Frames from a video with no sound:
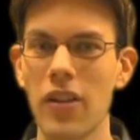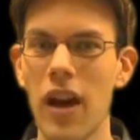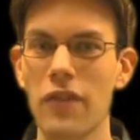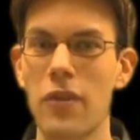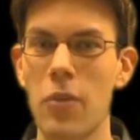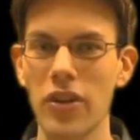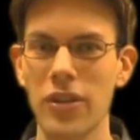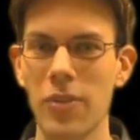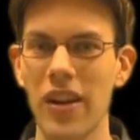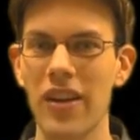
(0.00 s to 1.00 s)
a lot for
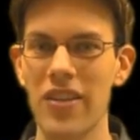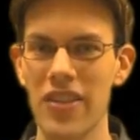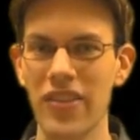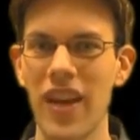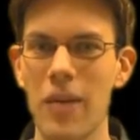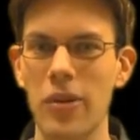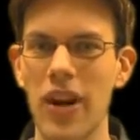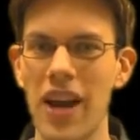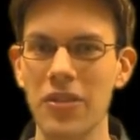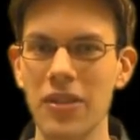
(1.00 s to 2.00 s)
multiplayer this time
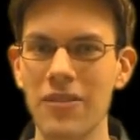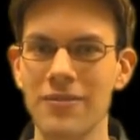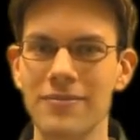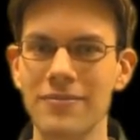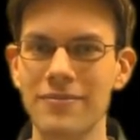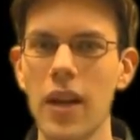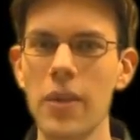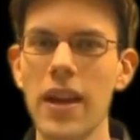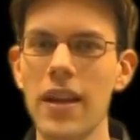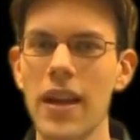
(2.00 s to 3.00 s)
around.
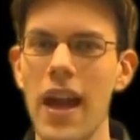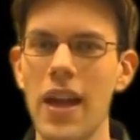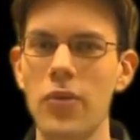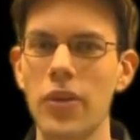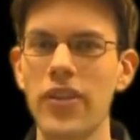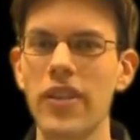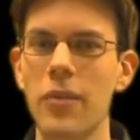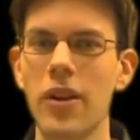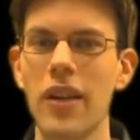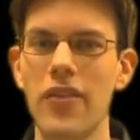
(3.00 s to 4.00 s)
Coming in at reason
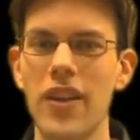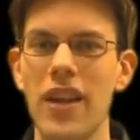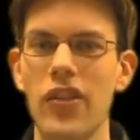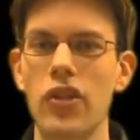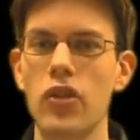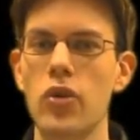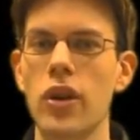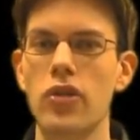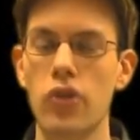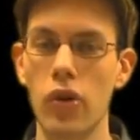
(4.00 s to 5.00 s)
number 11 is a new
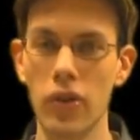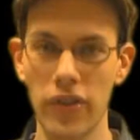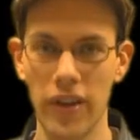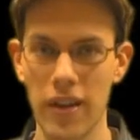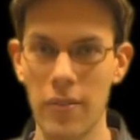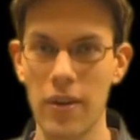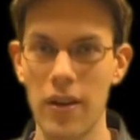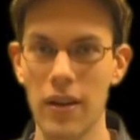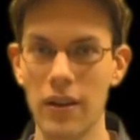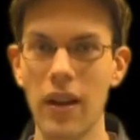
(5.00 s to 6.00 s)
control scheme.
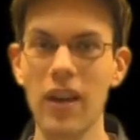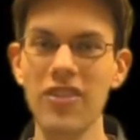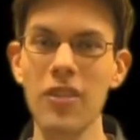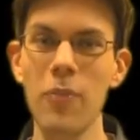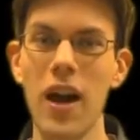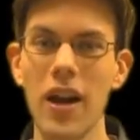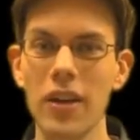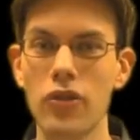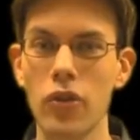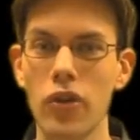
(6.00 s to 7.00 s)
The concept behind
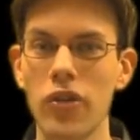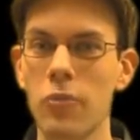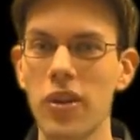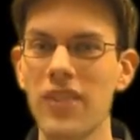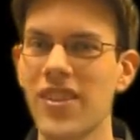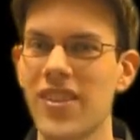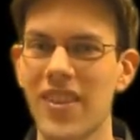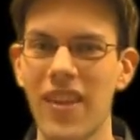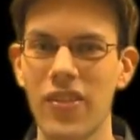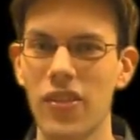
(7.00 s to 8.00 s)
controls in previous
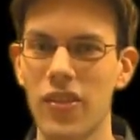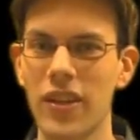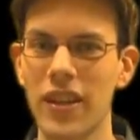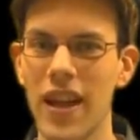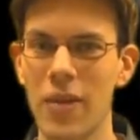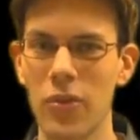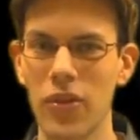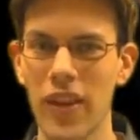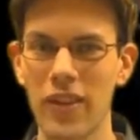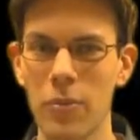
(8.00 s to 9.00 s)
Assassin's Creed games
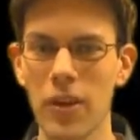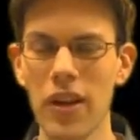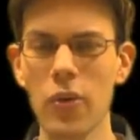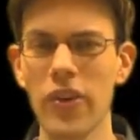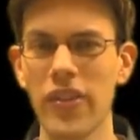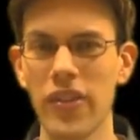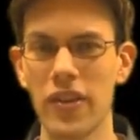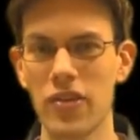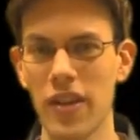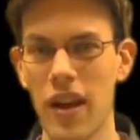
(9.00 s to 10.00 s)
was that the player was
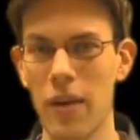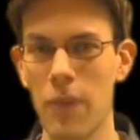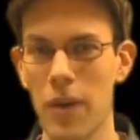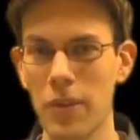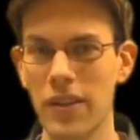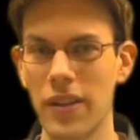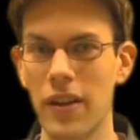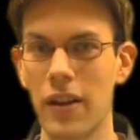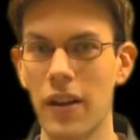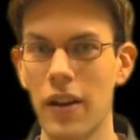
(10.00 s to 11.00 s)
essentially a
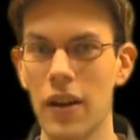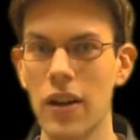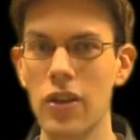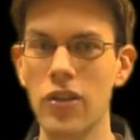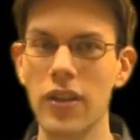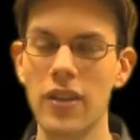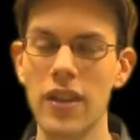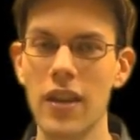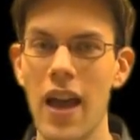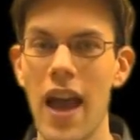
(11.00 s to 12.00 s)
puppeteer, using
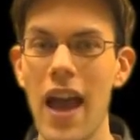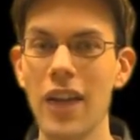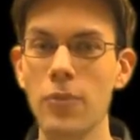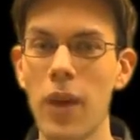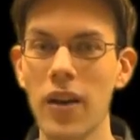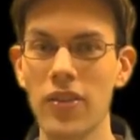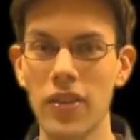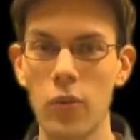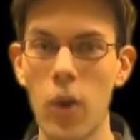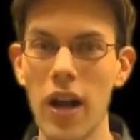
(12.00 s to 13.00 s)
the
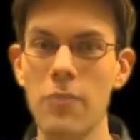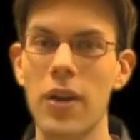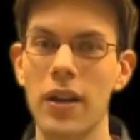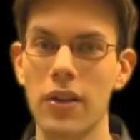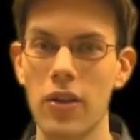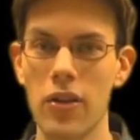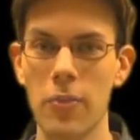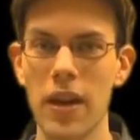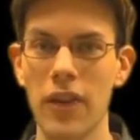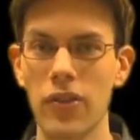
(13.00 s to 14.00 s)
Xbox's Y button or the
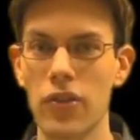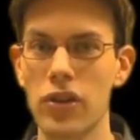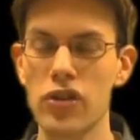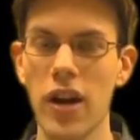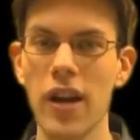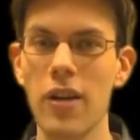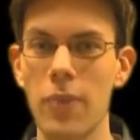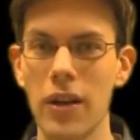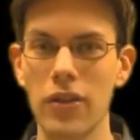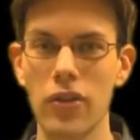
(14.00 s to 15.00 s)
PS3's triangle
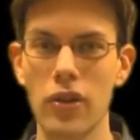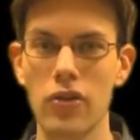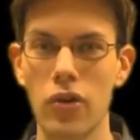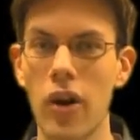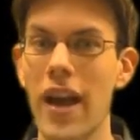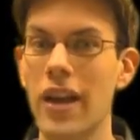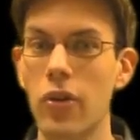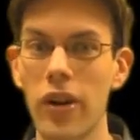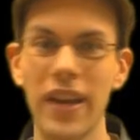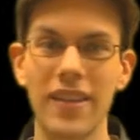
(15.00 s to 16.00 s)
button to control
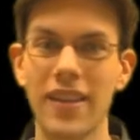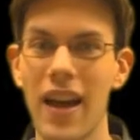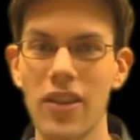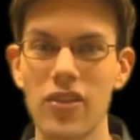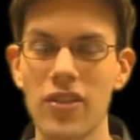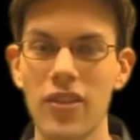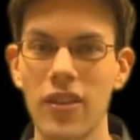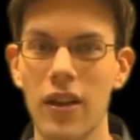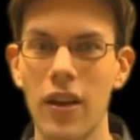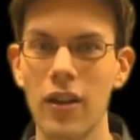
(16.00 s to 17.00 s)
head-oriented actions,
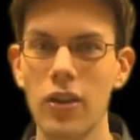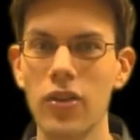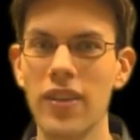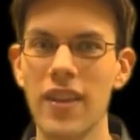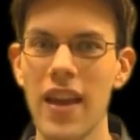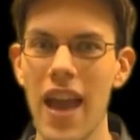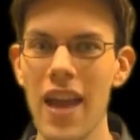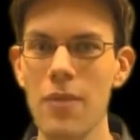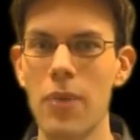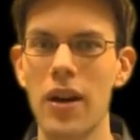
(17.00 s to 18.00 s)
using the
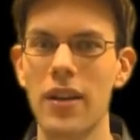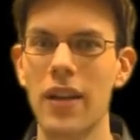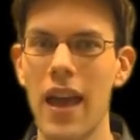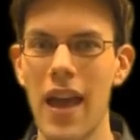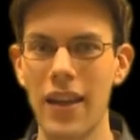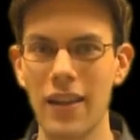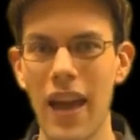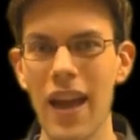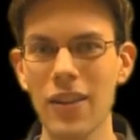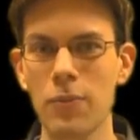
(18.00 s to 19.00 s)
A button and
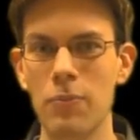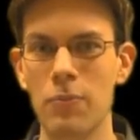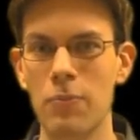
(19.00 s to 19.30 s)
X